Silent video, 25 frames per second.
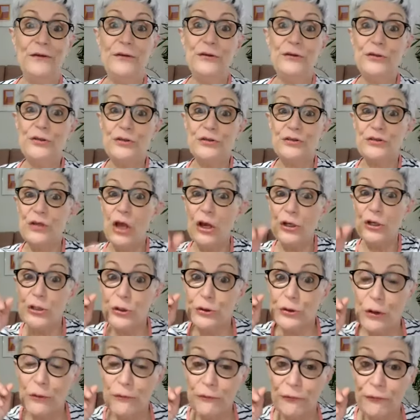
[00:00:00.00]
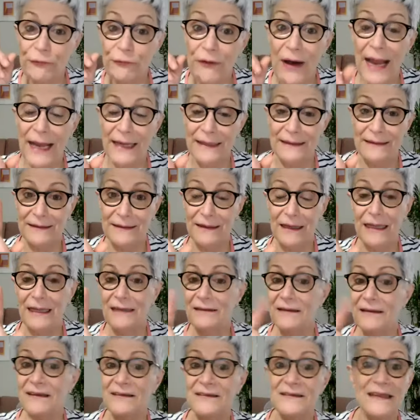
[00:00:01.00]
So you don't fight.
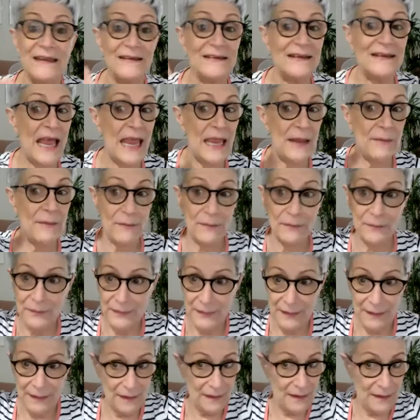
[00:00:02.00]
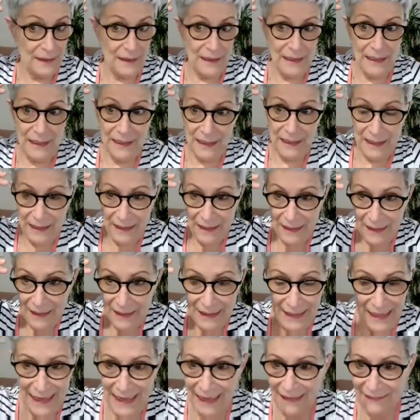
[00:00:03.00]
It is the same.
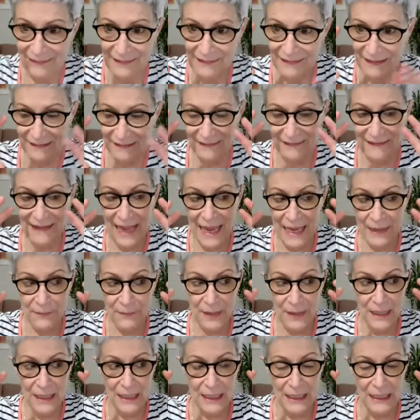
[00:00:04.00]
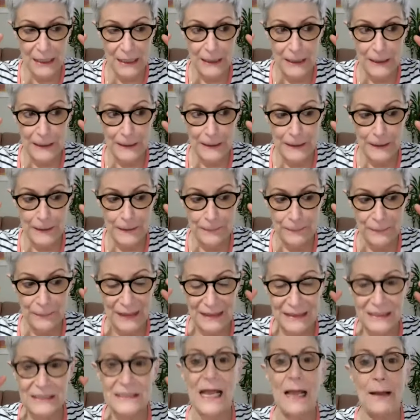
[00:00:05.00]
it's the same
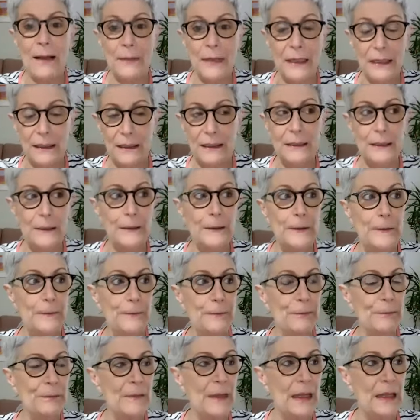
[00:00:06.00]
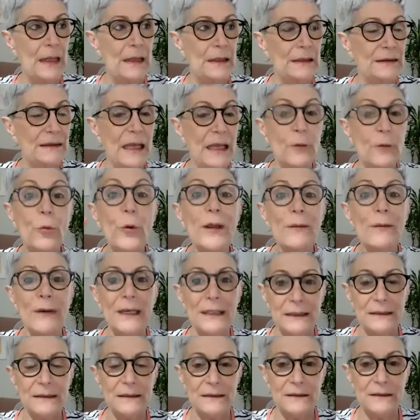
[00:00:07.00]
the
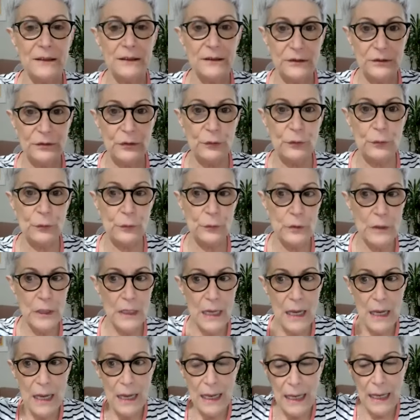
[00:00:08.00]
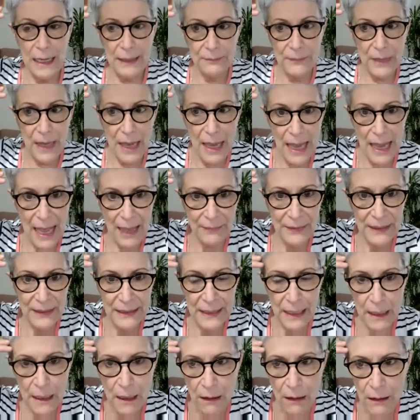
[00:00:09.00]
equivalent to I'm
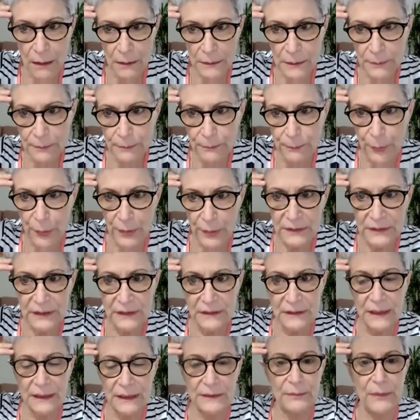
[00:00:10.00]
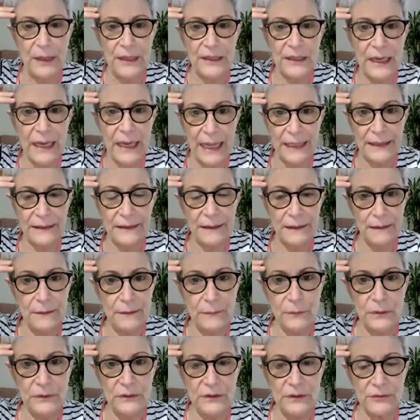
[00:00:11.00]
having a gun pointing at my head
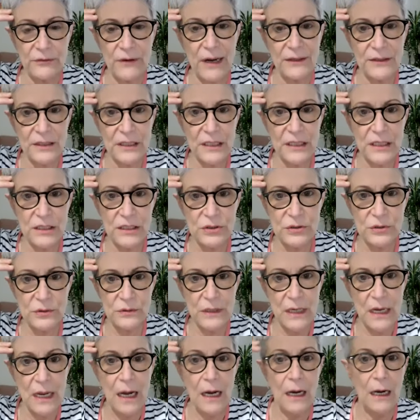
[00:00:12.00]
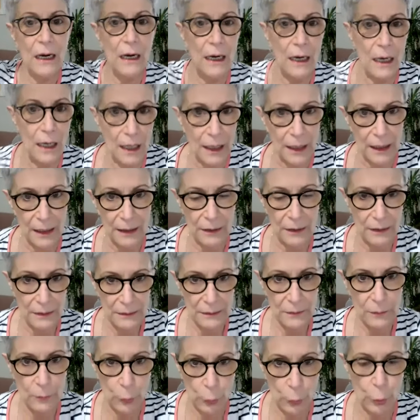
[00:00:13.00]
with the radiation, or
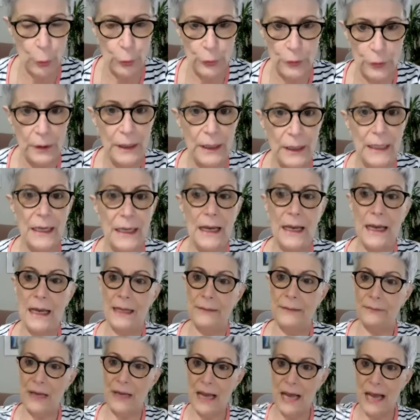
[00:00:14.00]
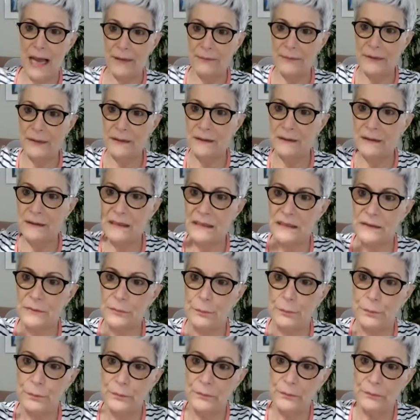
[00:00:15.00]
I'm having this
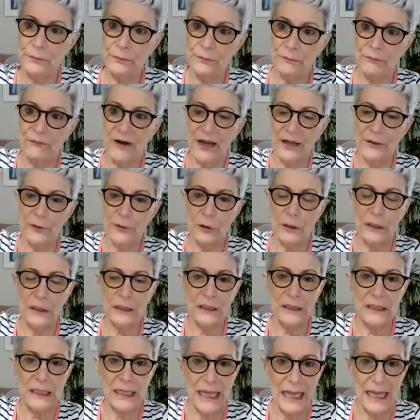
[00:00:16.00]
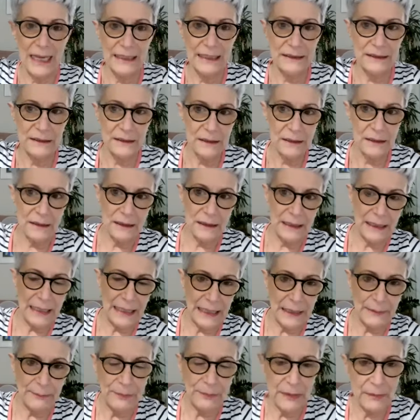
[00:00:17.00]
violet light
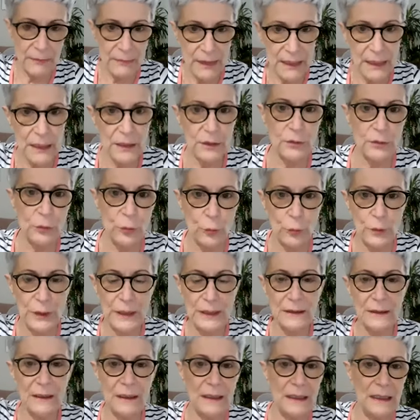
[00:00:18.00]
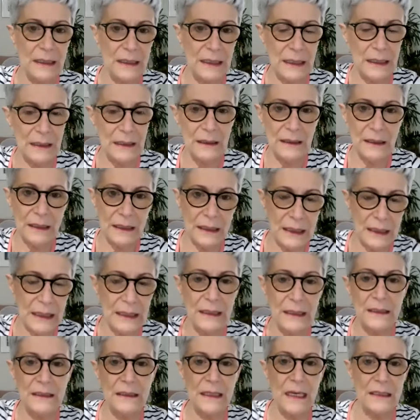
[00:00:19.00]
helping me doing
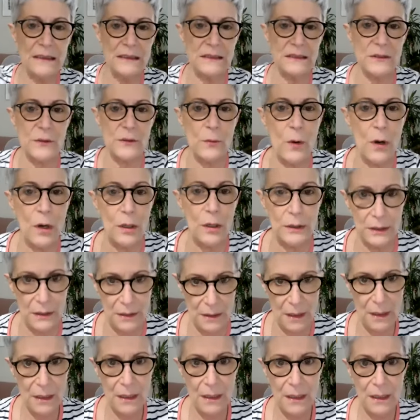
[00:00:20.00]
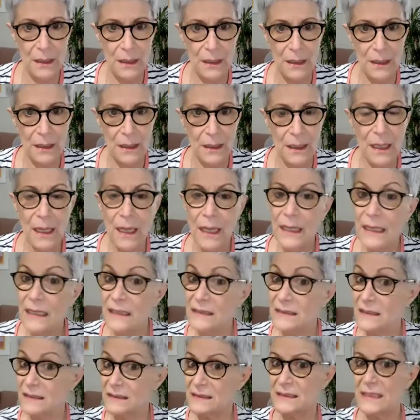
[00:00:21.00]
healing and so on.
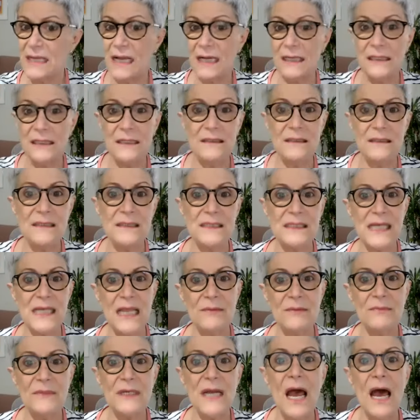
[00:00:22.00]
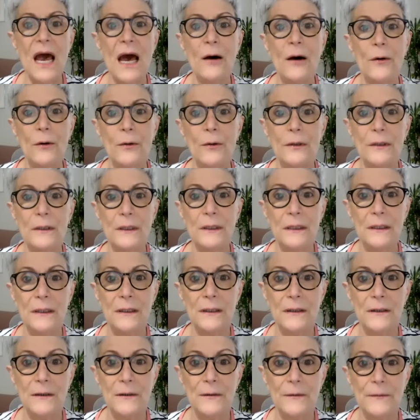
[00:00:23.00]
It's exactly the same now.
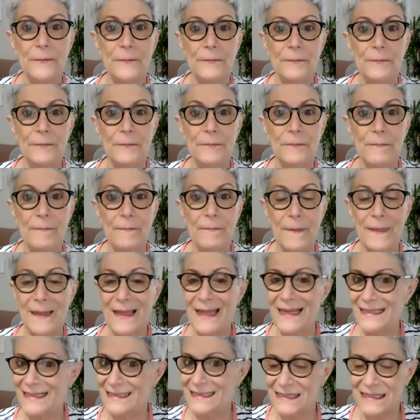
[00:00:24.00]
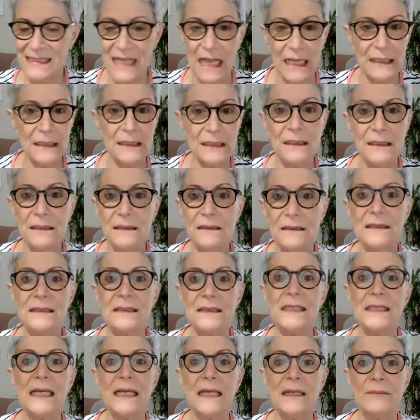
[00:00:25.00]
Exactly the
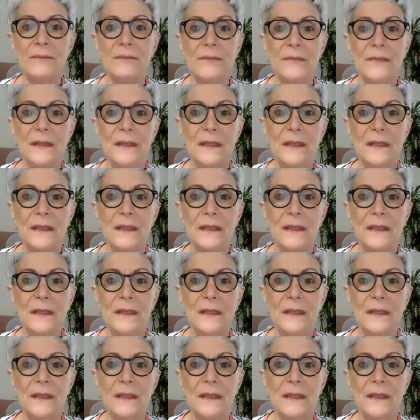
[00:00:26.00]
same.